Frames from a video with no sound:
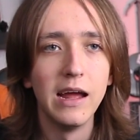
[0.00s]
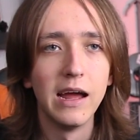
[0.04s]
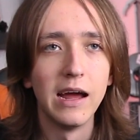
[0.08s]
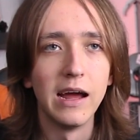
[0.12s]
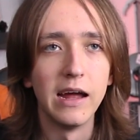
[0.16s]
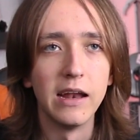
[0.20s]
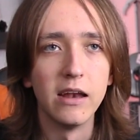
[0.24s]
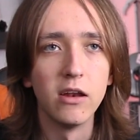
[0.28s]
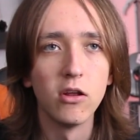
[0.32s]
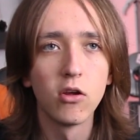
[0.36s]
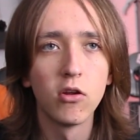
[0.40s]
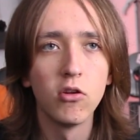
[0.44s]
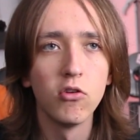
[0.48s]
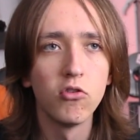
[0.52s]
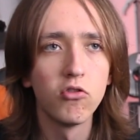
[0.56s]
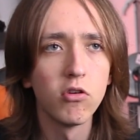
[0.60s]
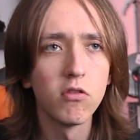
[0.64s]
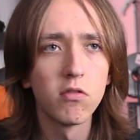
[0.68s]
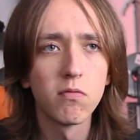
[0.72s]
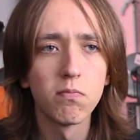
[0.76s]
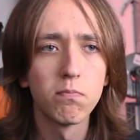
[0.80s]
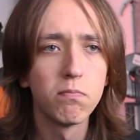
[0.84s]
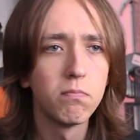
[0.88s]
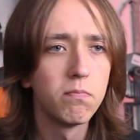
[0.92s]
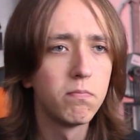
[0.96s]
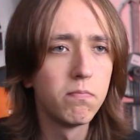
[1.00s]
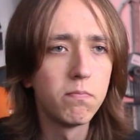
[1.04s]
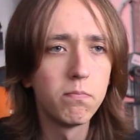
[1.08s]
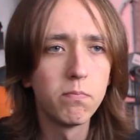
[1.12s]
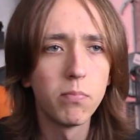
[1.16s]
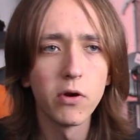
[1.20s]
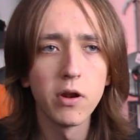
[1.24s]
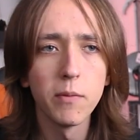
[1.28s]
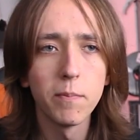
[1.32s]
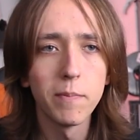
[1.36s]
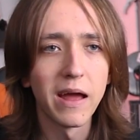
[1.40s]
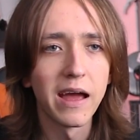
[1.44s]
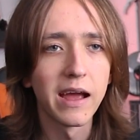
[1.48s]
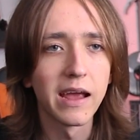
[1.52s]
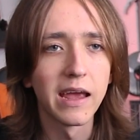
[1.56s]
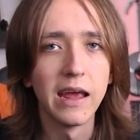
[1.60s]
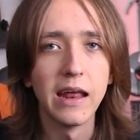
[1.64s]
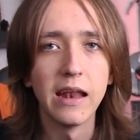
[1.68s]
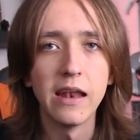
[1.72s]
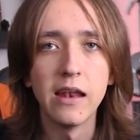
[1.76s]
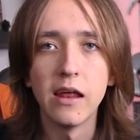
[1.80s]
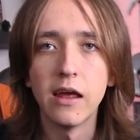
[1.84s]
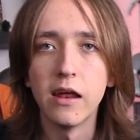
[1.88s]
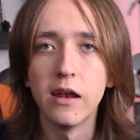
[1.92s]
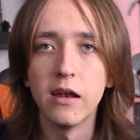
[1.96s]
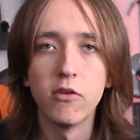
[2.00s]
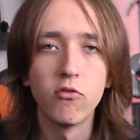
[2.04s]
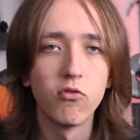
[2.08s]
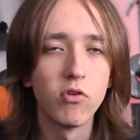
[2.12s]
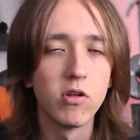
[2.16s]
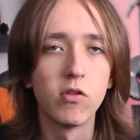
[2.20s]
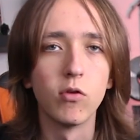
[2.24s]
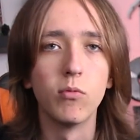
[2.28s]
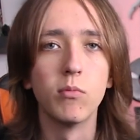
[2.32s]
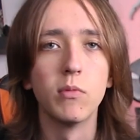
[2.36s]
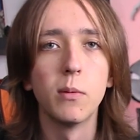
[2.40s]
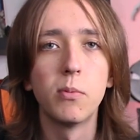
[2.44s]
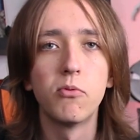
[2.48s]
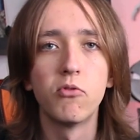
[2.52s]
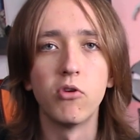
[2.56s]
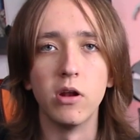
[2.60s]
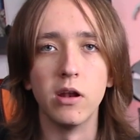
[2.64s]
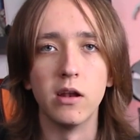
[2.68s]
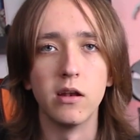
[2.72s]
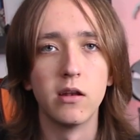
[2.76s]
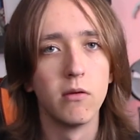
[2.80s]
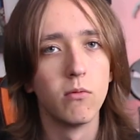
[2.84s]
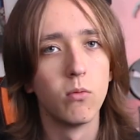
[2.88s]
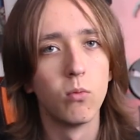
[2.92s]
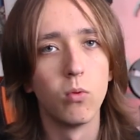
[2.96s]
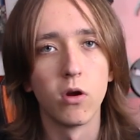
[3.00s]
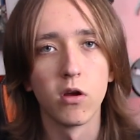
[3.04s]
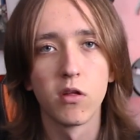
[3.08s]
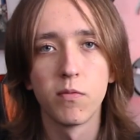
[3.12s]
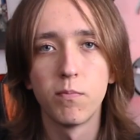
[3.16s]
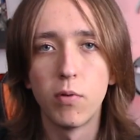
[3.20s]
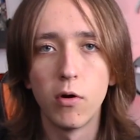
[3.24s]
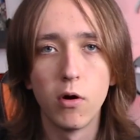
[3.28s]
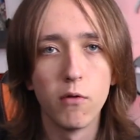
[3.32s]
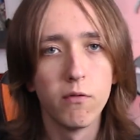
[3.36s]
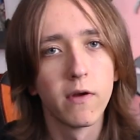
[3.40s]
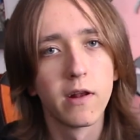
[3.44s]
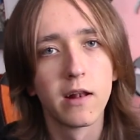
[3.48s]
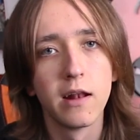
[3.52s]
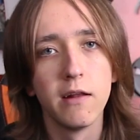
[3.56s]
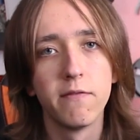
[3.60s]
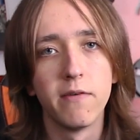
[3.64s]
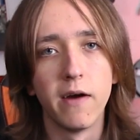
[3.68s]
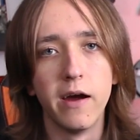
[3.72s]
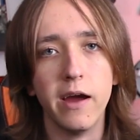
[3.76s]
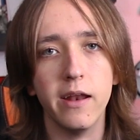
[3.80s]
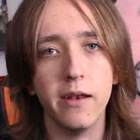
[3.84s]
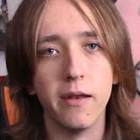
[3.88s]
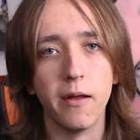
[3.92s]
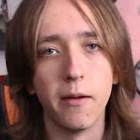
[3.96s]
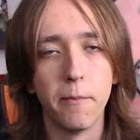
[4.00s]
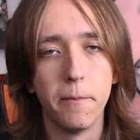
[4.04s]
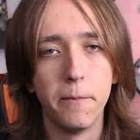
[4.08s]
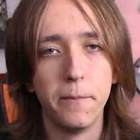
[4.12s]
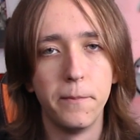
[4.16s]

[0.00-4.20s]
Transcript: And you can just put it back in and resume the print. Works perfectly fine.